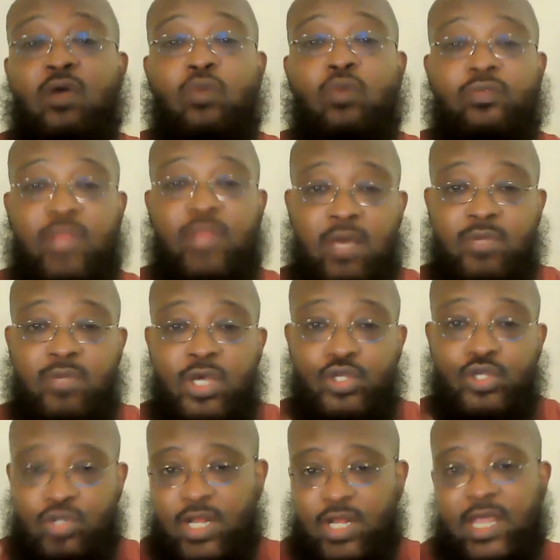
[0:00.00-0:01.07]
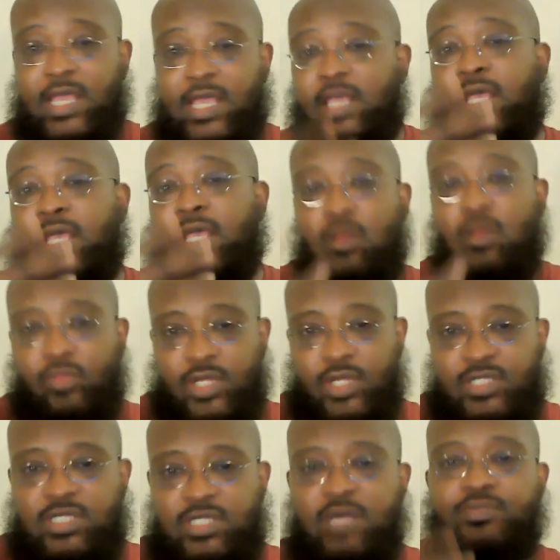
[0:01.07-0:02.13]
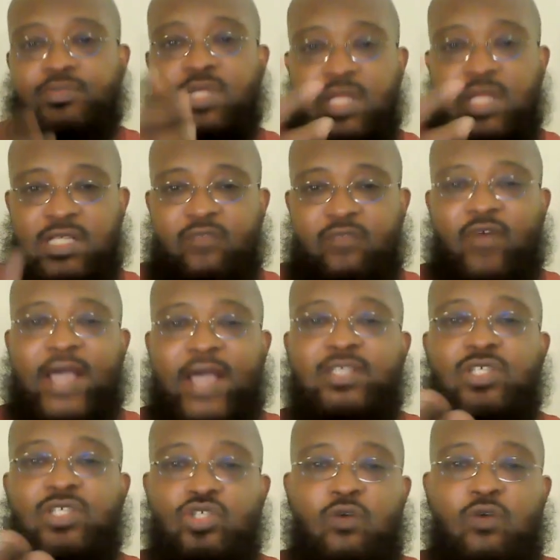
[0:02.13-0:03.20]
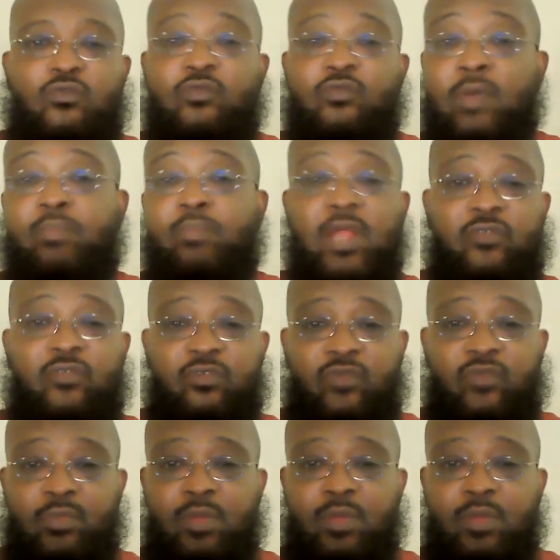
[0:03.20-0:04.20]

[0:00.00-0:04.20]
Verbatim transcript: with them so that they can get these tips and these advice and so forth and benefit from